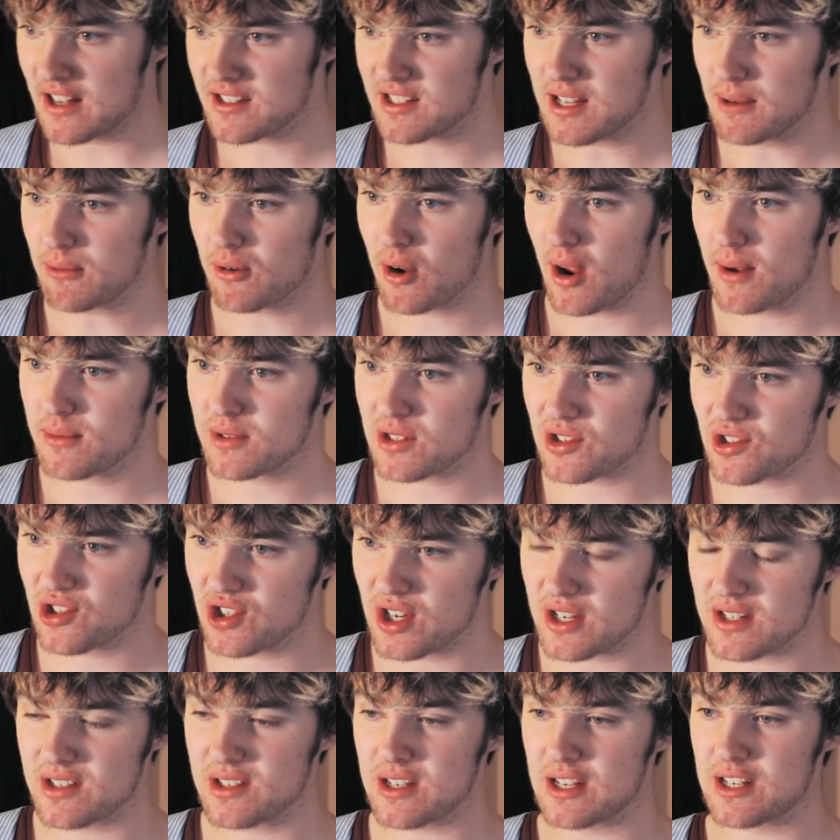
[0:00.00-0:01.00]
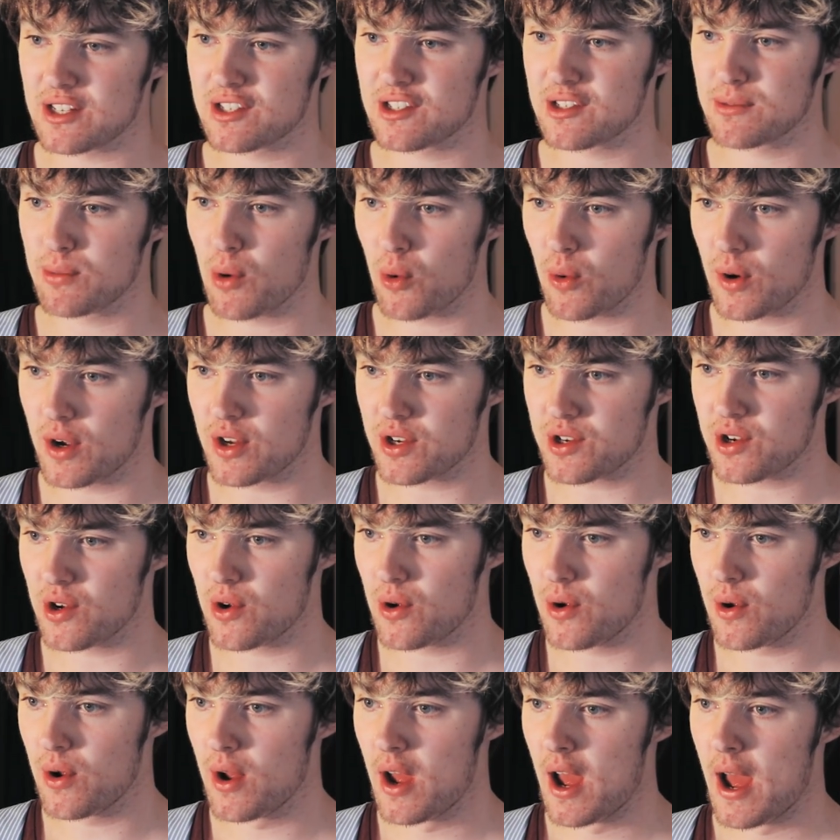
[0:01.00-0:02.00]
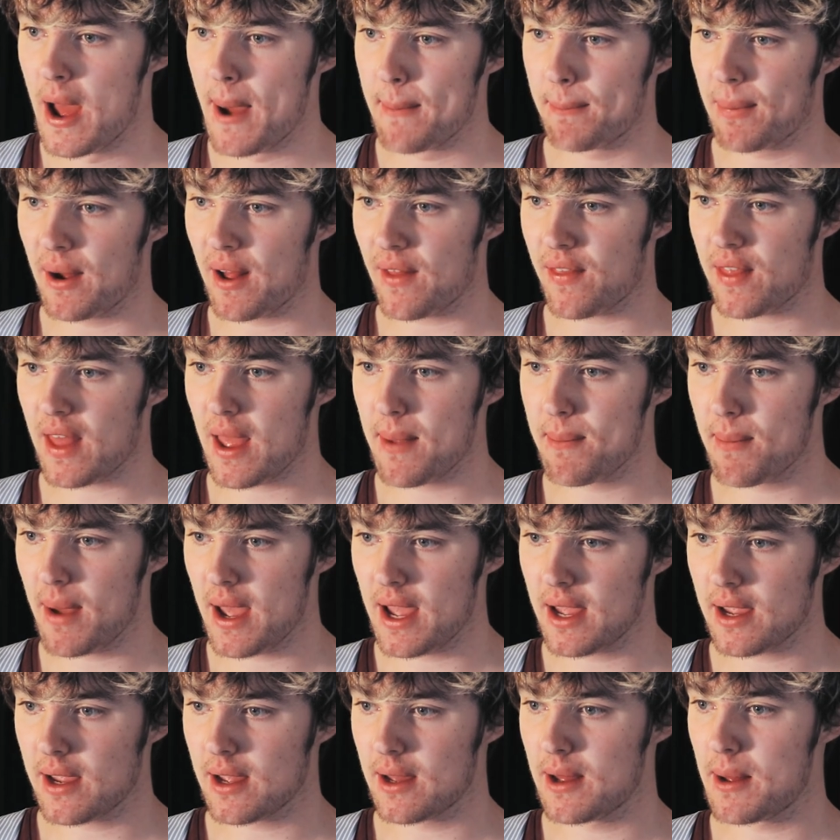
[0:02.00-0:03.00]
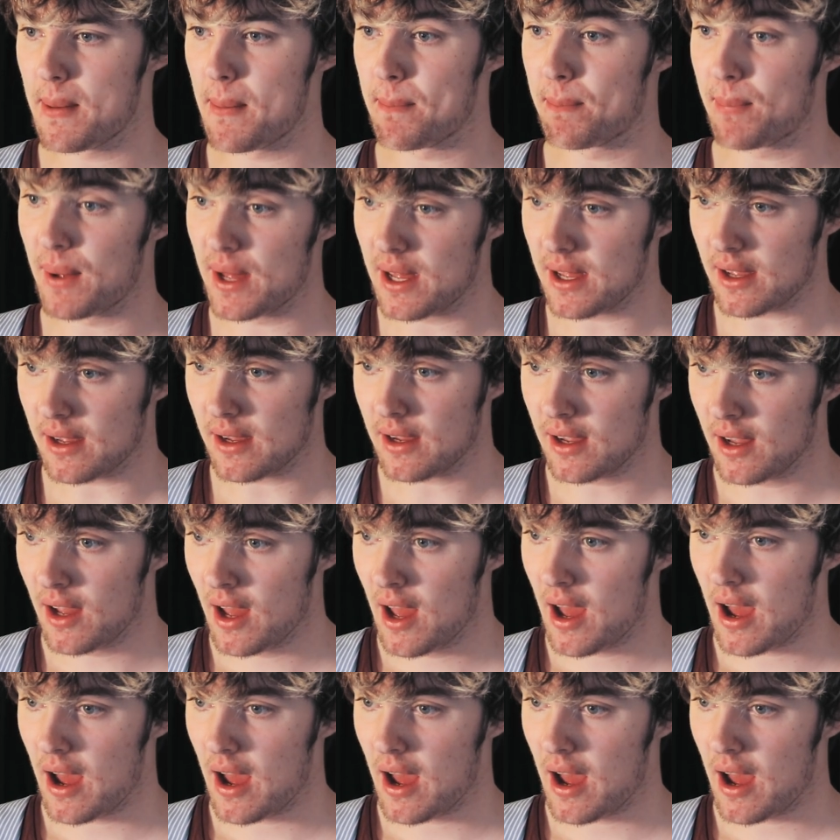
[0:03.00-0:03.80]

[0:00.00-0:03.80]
sometimes it's just a small issue, but they make it big.